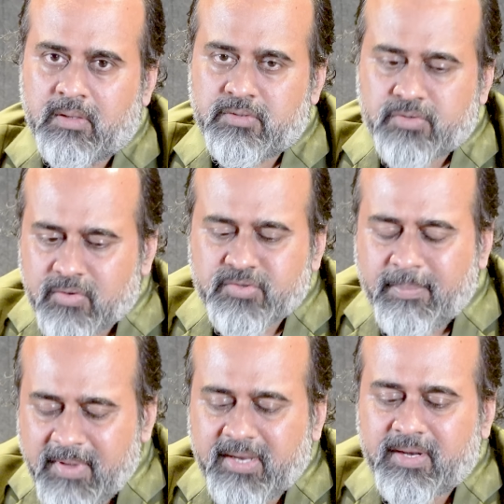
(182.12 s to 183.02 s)
So, so I
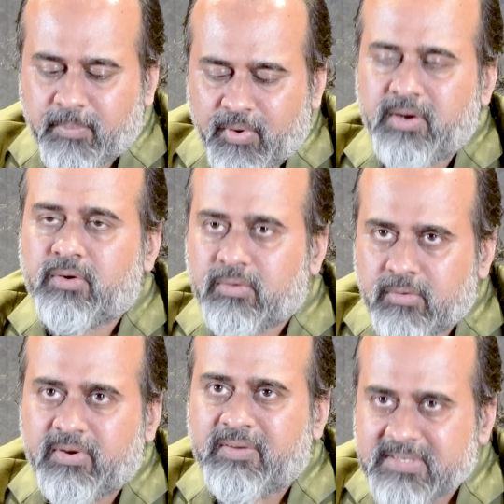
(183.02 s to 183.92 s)
make it a point to,
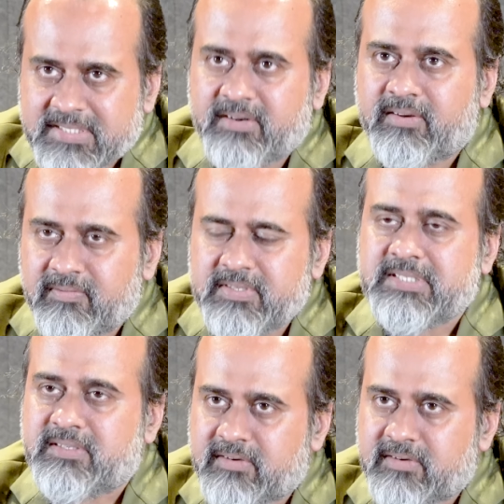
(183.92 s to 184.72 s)
to revisit, revisit,